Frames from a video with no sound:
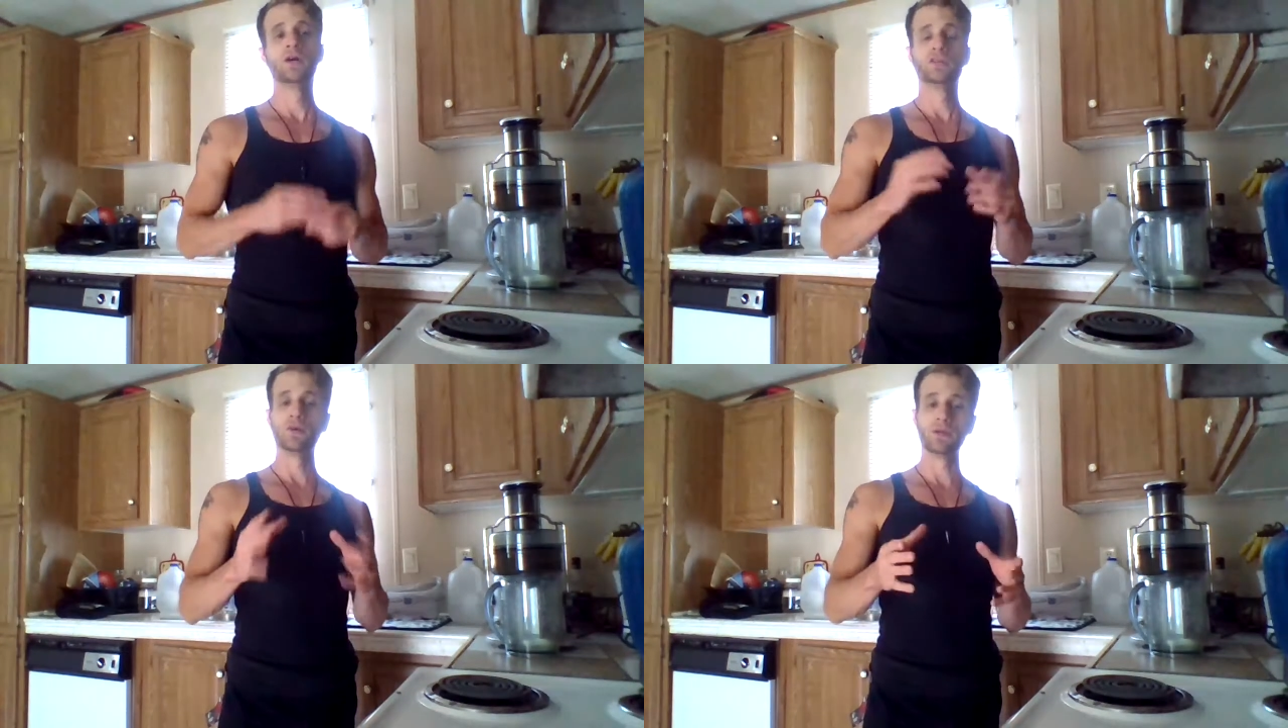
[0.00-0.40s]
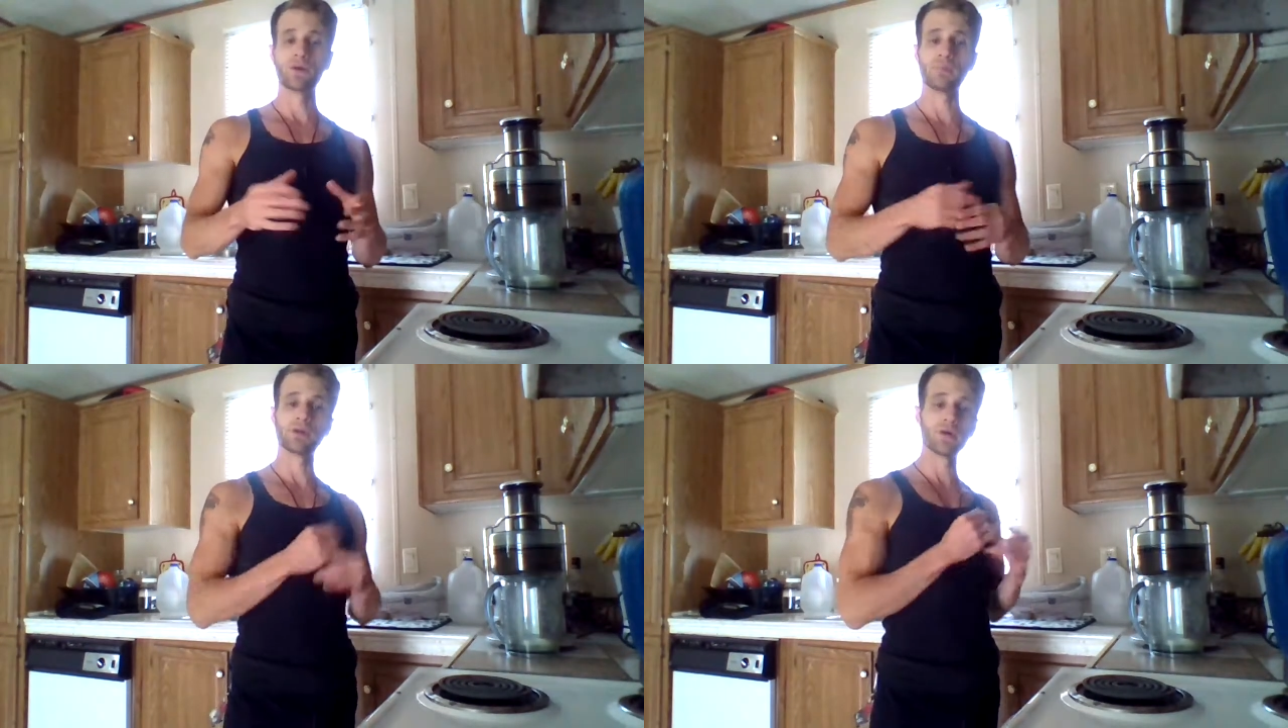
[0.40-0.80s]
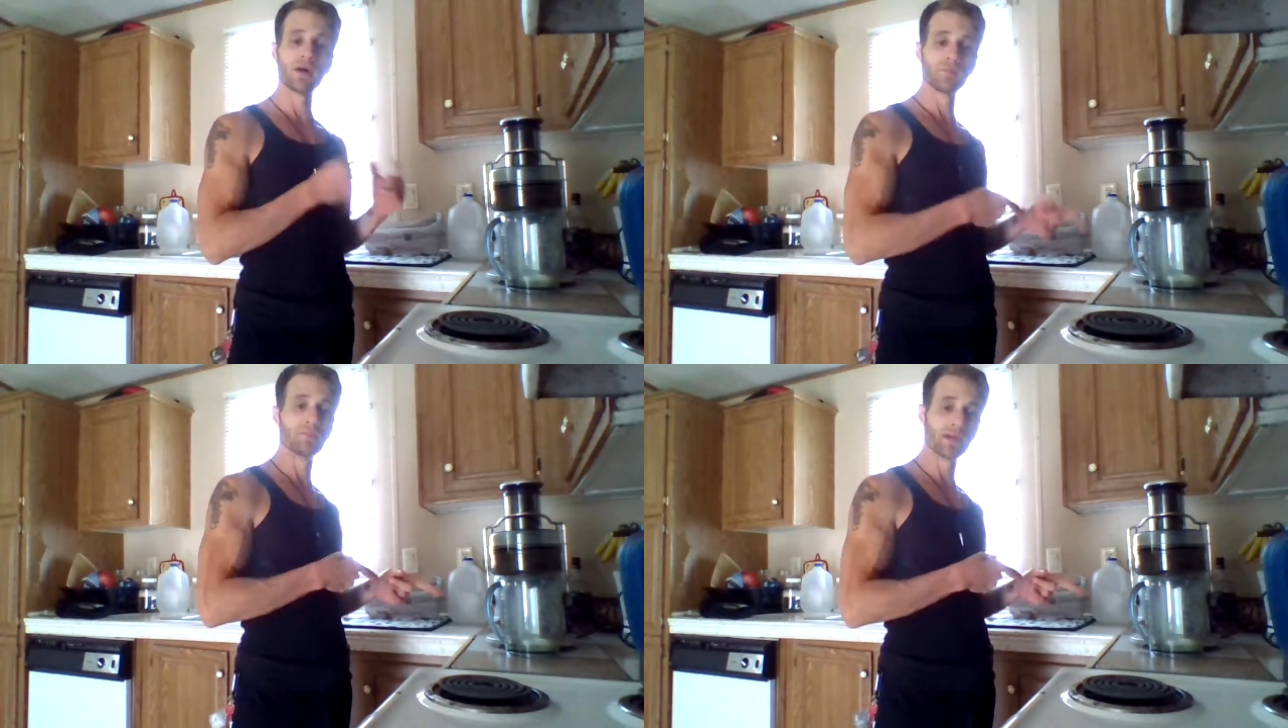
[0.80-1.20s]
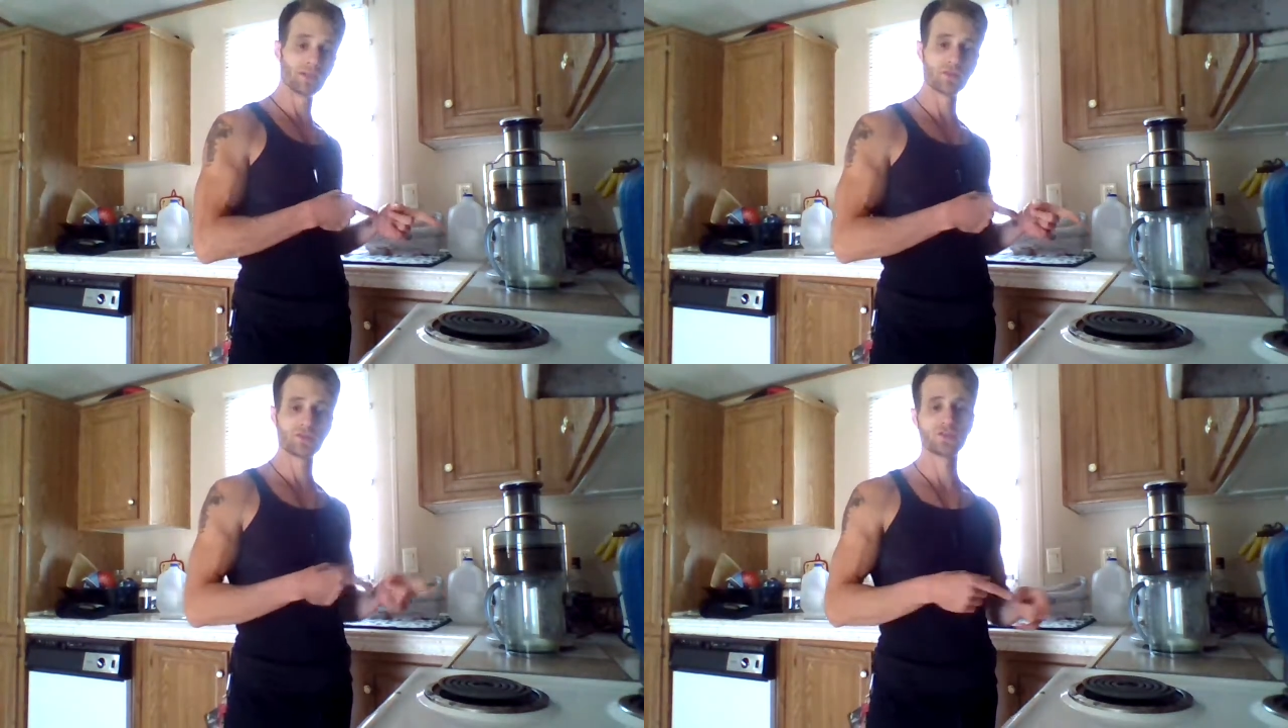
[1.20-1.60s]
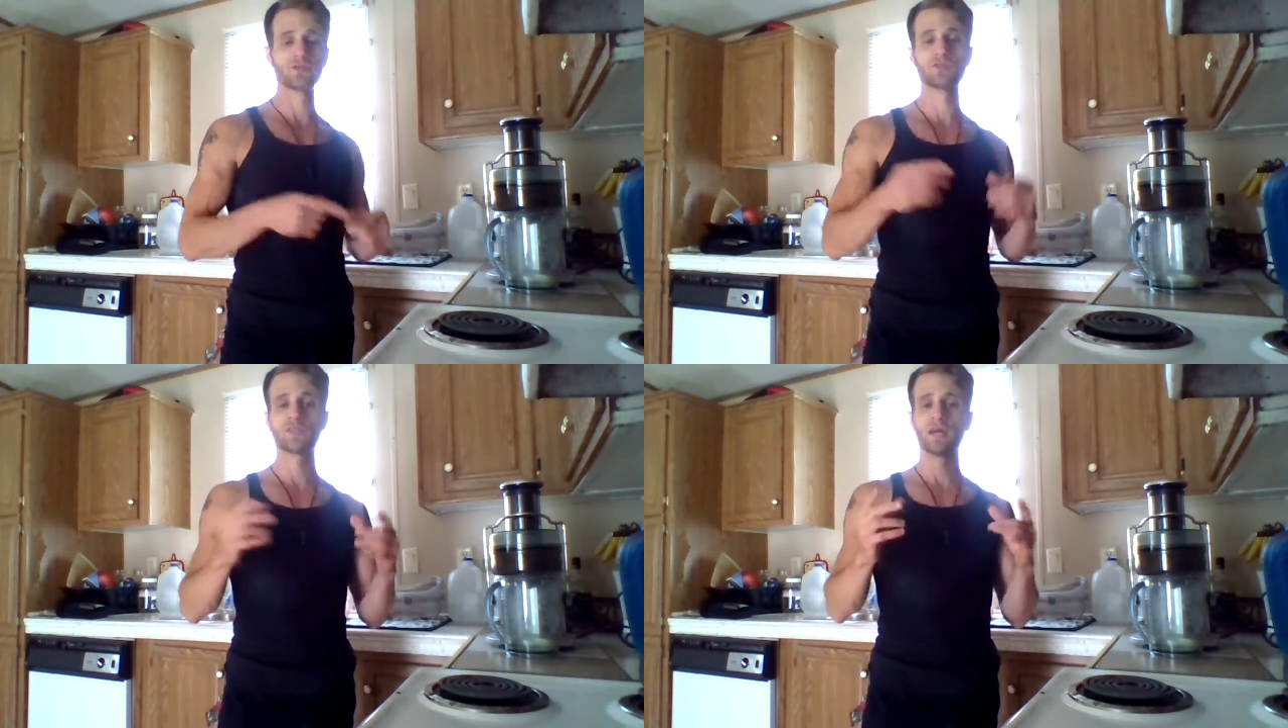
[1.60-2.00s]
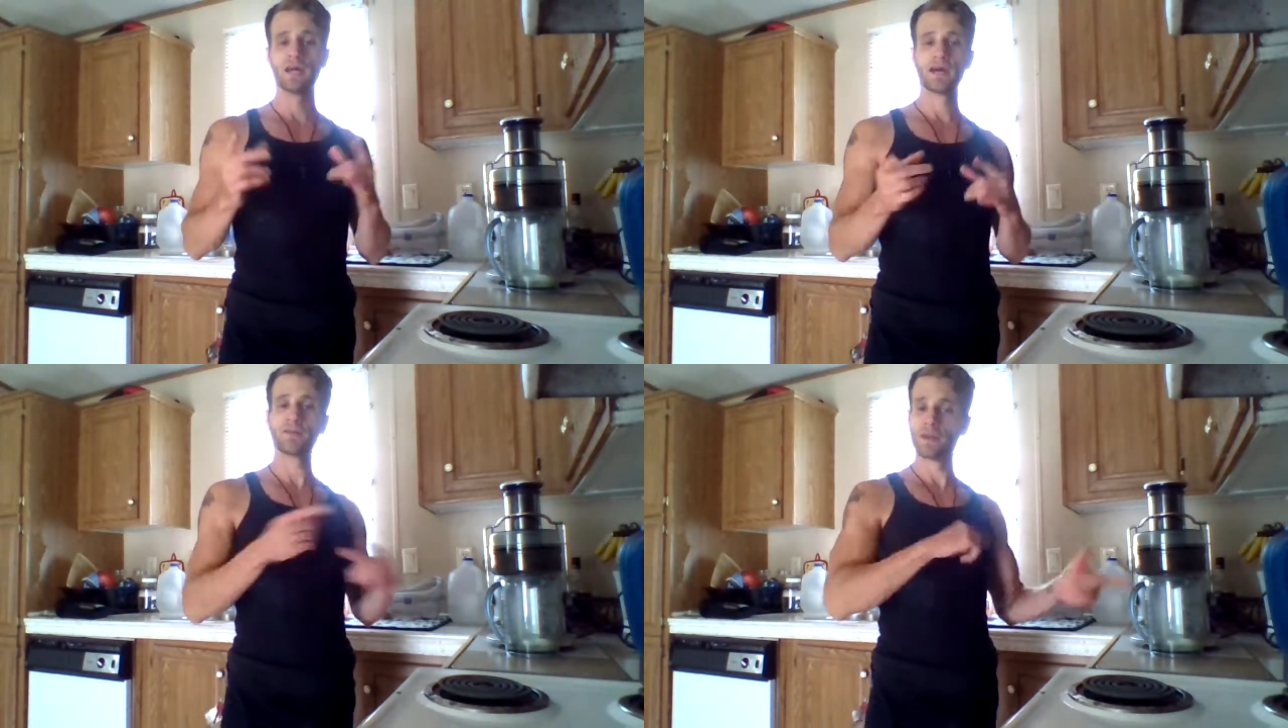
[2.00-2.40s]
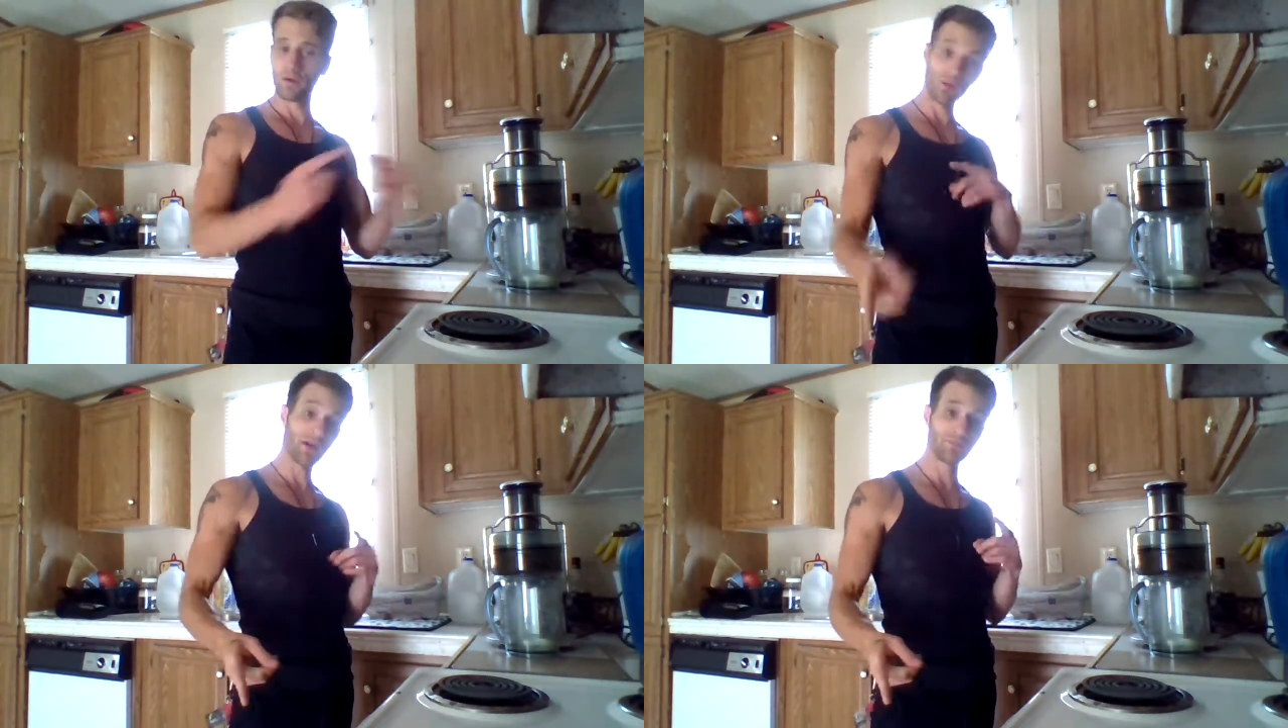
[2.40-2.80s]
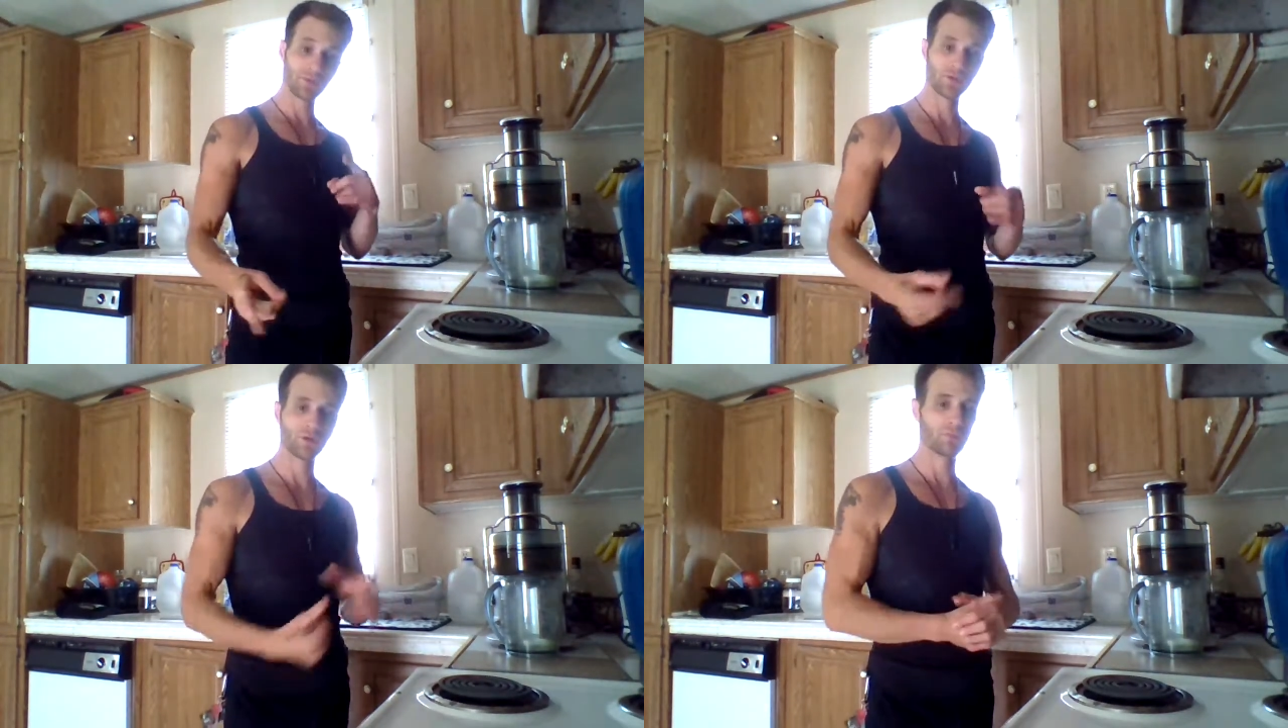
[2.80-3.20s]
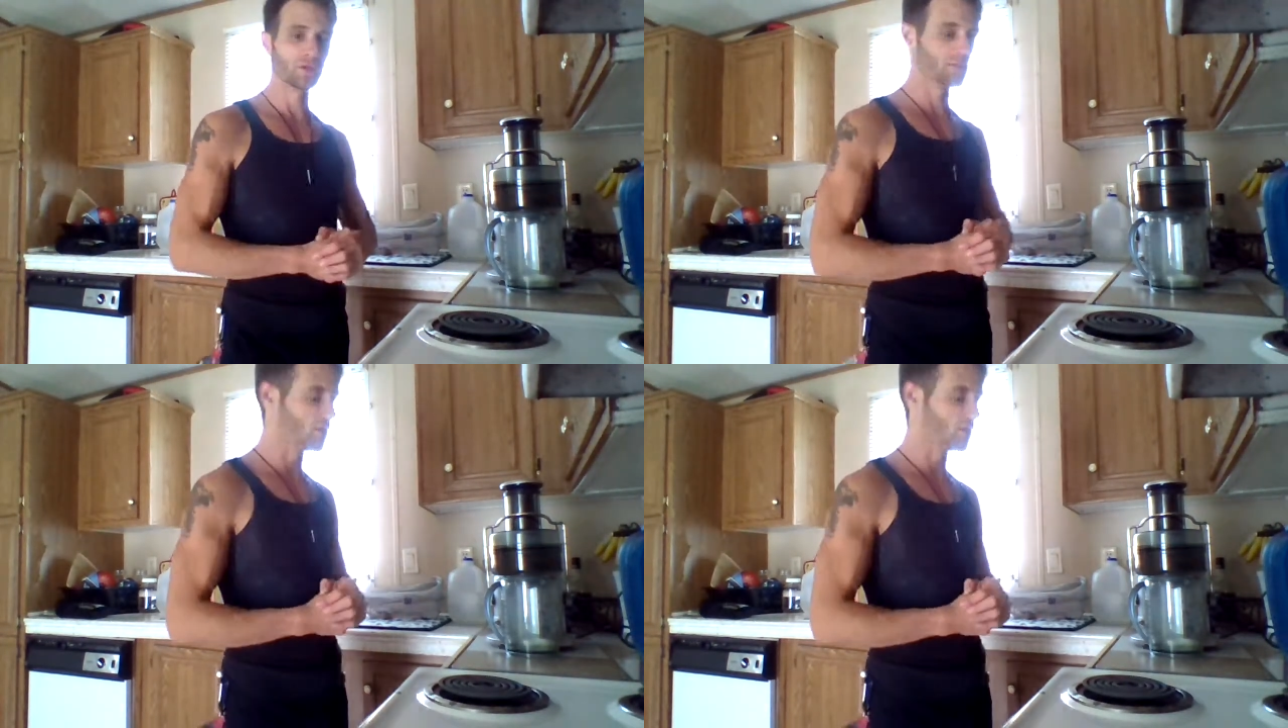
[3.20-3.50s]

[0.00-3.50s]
So anyway, I'm going to go ahead and make this juice, and then I'll wrap for a little bit